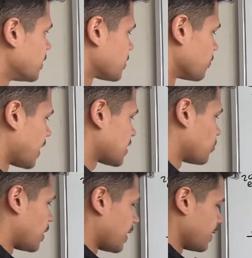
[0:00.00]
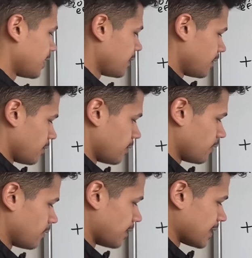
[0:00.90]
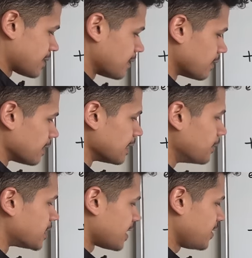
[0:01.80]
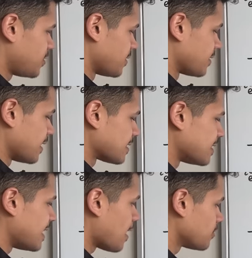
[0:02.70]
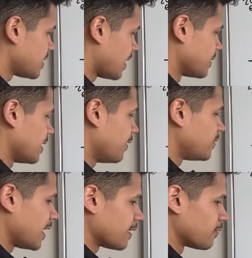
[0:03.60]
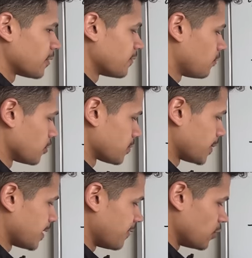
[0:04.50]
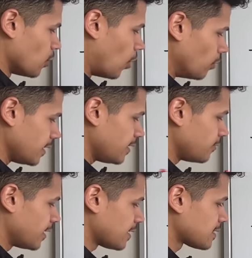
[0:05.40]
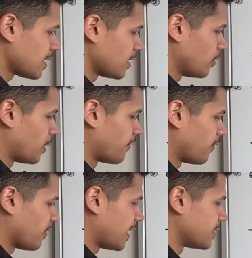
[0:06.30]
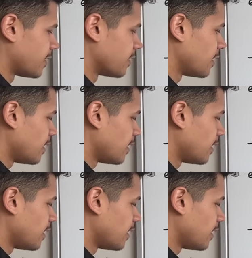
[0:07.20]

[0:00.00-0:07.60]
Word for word: So that's why that's the limitations, that's the downsides of negative reinforcement. If you only do this, you will have a flat dog.